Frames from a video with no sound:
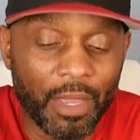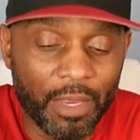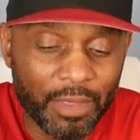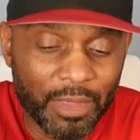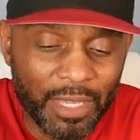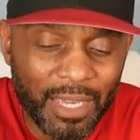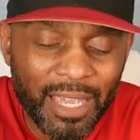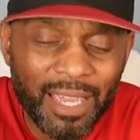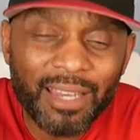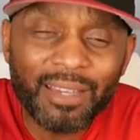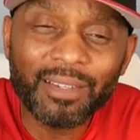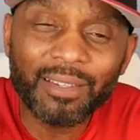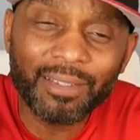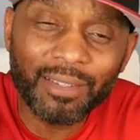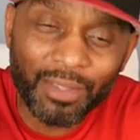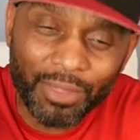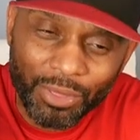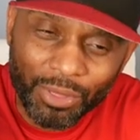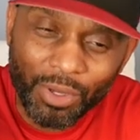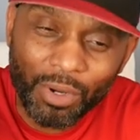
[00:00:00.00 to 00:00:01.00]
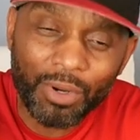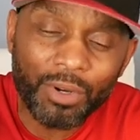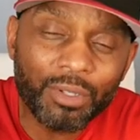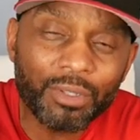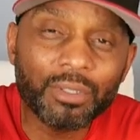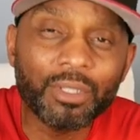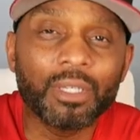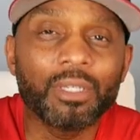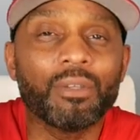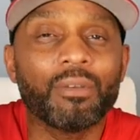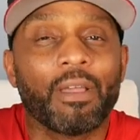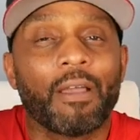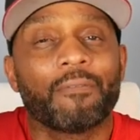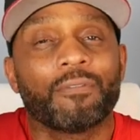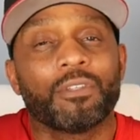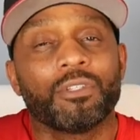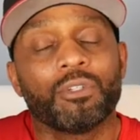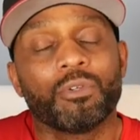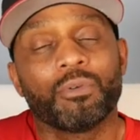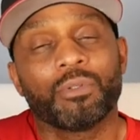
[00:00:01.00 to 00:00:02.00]
And then the third thing you
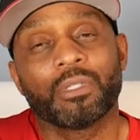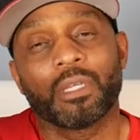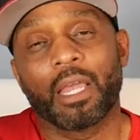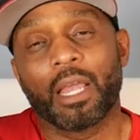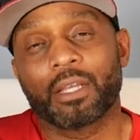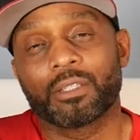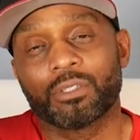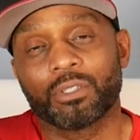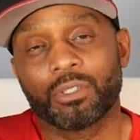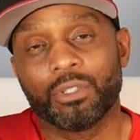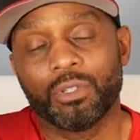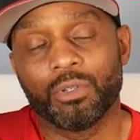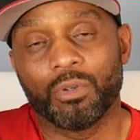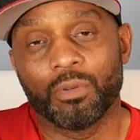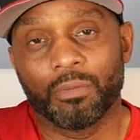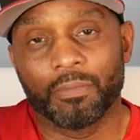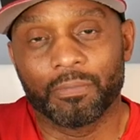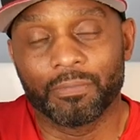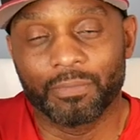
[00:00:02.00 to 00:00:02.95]
have to do is execute.